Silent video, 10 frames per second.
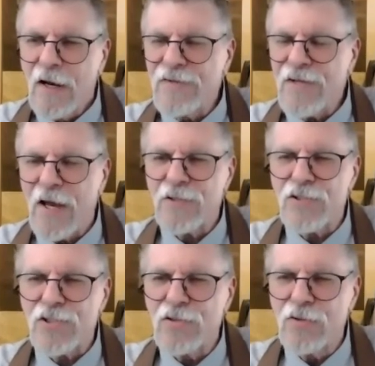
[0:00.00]

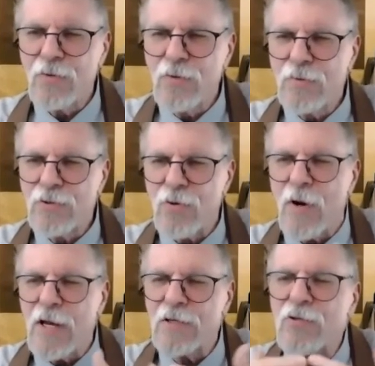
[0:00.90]
attached to
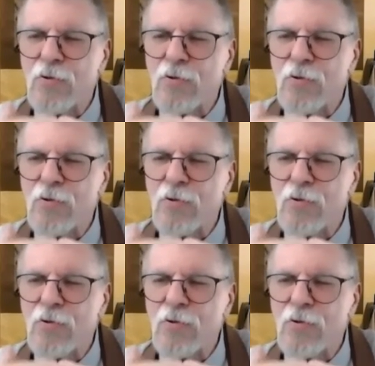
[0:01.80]
trying